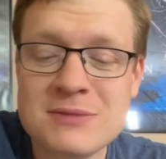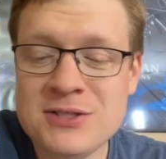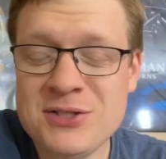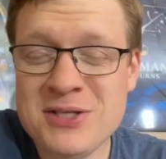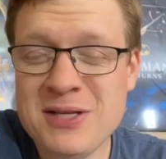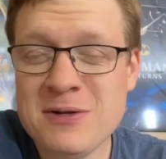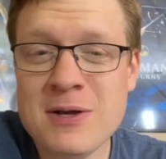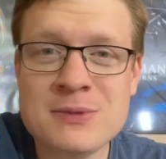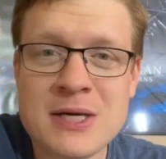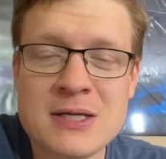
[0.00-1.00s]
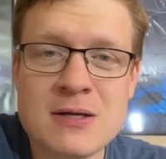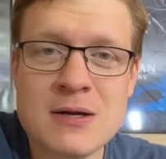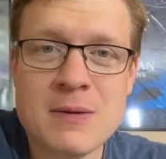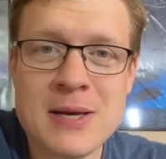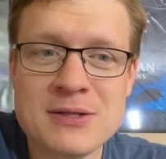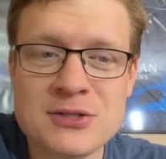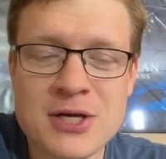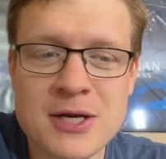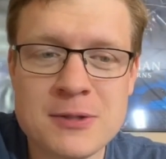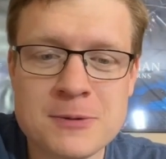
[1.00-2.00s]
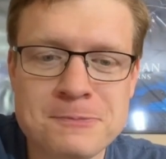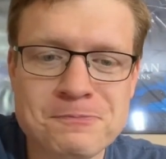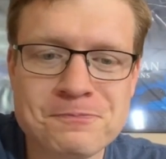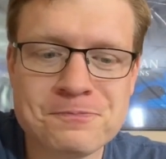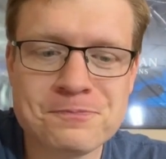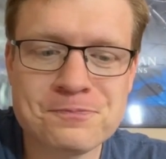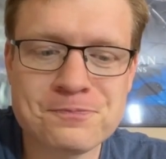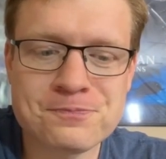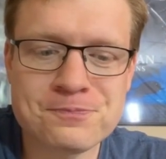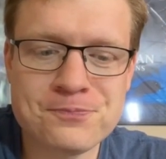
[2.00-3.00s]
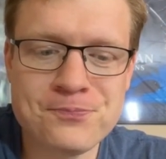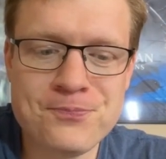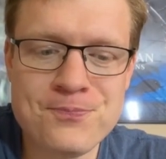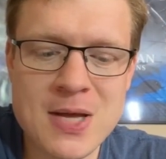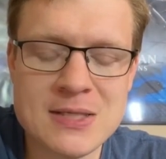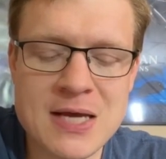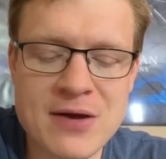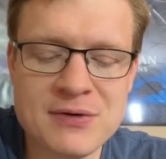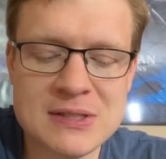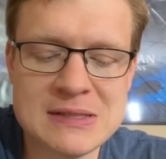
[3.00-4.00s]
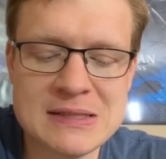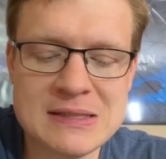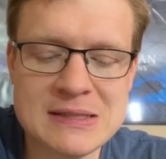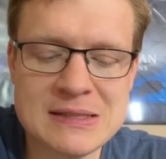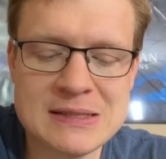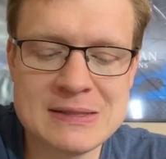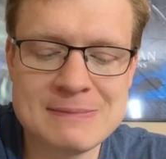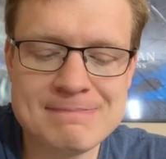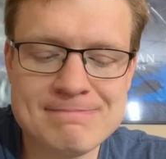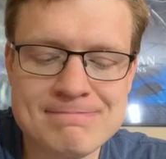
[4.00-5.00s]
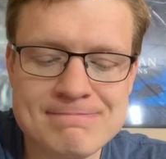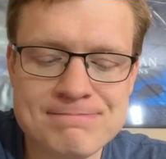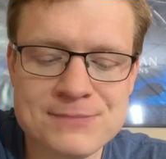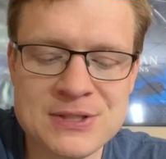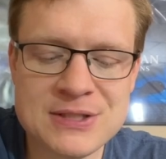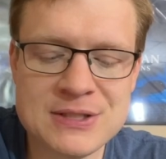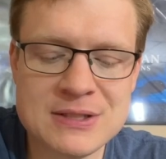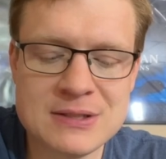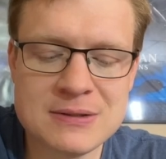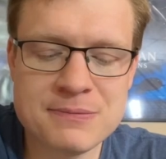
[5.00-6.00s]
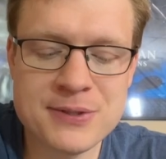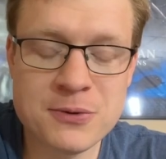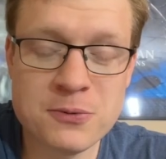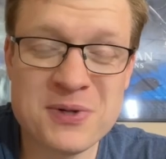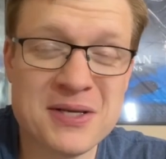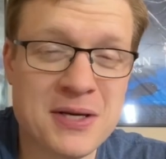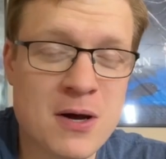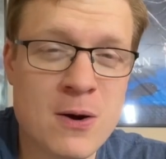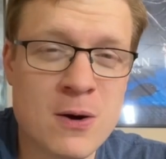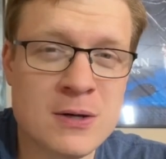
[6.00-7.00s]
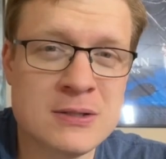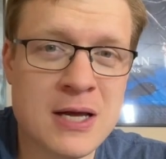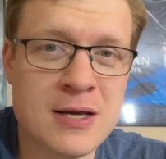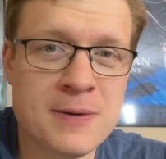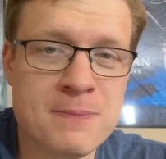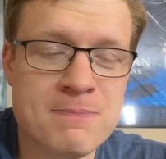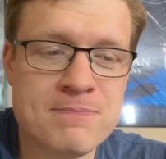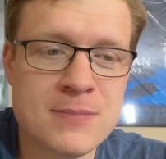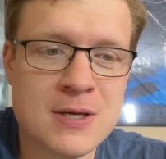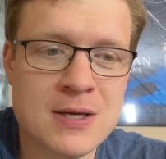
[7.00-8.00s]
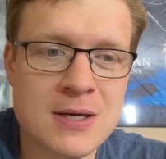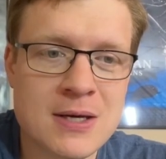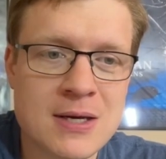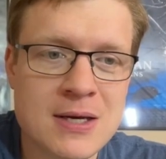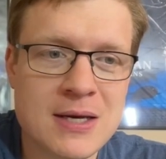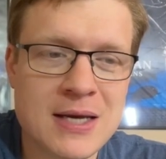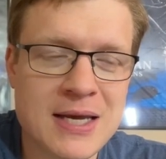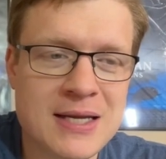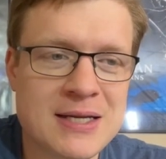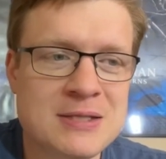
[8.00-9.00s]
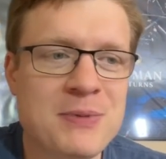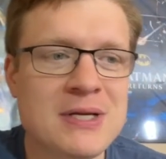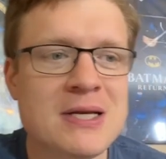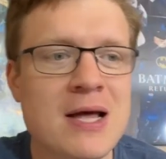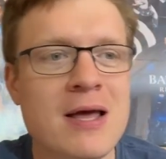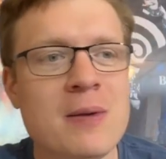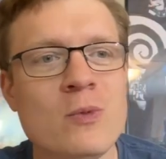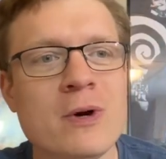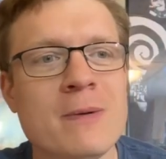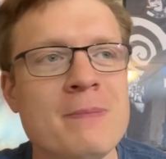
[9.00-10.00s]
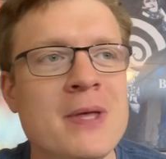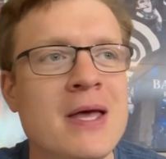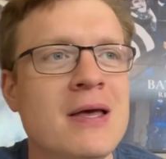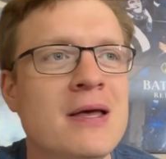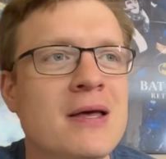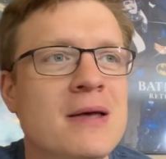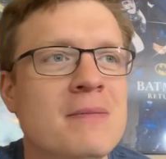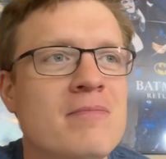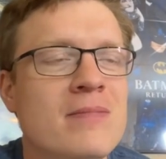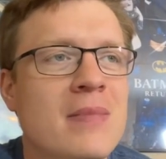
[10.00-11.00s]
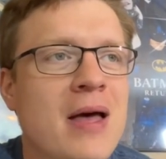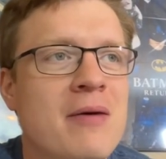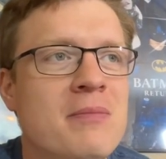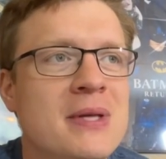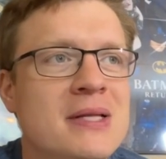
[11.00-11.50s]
that's just a little update about the channel. Definitely, this has been a really hard time, and it's been a time where I've